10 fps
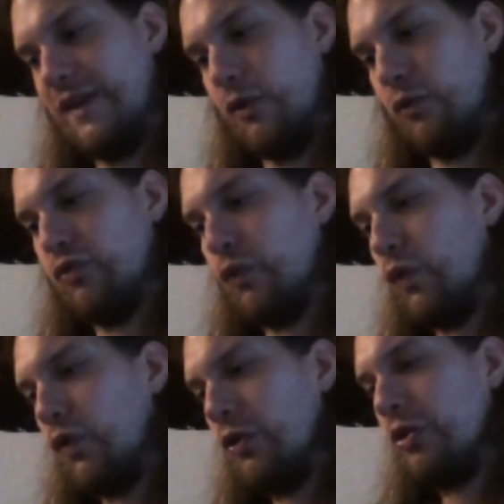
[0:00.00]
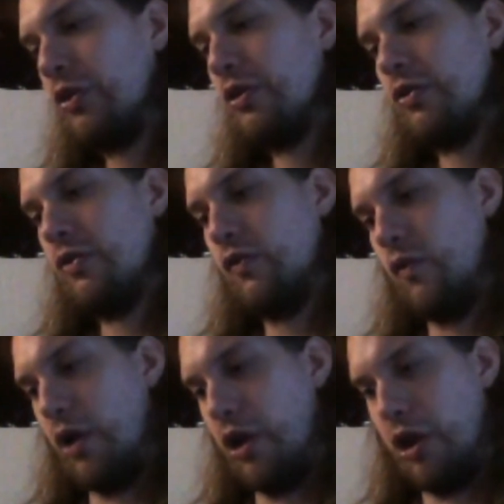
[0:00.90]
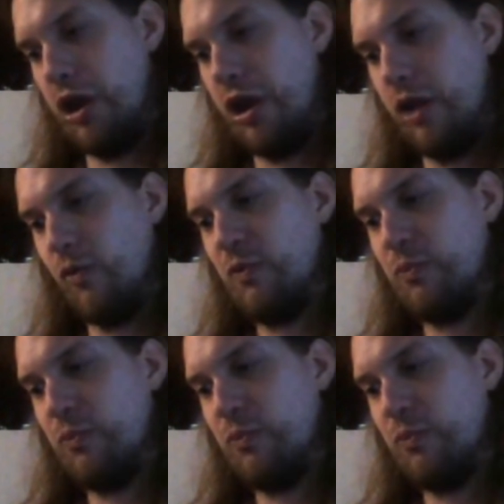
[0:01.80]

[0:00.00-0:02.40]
O'Toole, who, was